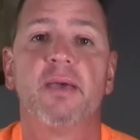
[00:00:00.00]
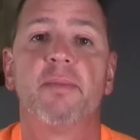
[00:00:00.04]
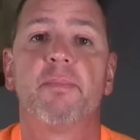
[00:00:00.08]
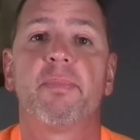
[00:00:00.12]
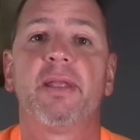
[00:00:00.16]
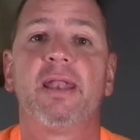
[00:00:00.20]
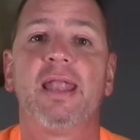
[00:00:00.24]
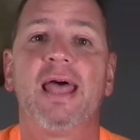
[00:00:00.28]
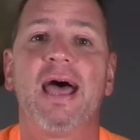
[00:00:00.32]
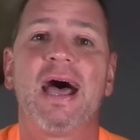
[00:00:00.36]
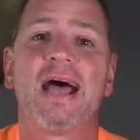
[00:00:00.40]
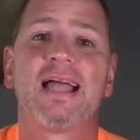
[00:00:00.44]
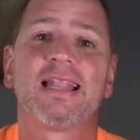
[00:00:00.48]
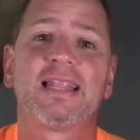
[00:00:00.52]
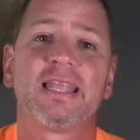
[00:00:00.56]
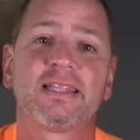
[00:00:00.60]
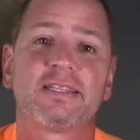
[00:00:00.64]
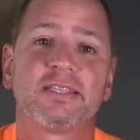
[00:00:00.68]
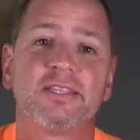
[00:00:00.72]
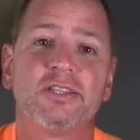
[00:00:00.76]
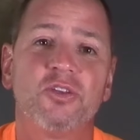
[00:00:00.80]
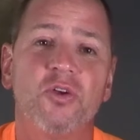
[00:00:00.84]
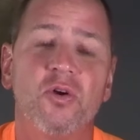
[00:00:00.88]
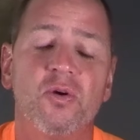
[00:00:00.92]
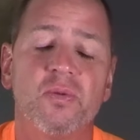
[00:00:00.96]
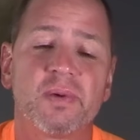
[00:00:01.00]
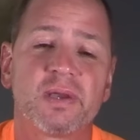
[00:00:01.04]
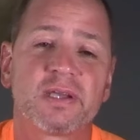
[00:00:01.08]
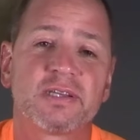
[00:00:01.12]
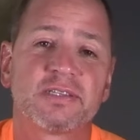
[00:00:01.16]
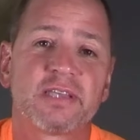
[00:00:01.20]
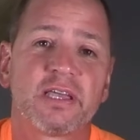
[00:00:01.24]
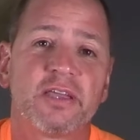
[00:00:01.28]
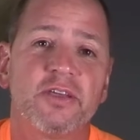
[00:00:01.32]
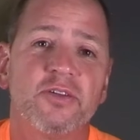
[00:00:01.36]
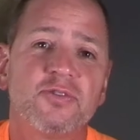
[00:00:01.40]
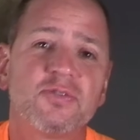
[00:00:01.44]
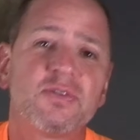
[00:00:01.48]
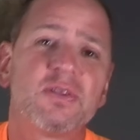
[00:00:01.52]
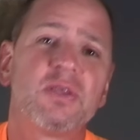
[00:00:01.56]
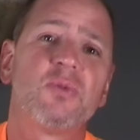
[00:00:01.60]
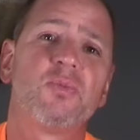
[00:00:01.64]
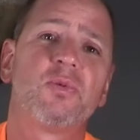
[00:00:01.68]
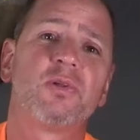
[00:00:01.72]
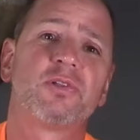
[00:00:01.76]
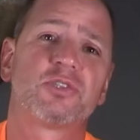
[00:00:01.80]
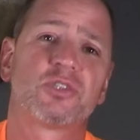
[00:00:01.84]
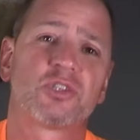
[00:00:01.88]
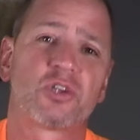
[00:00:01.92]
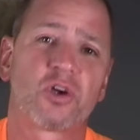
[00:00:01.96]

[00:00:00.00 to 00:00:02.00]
but I like to do it because I usually will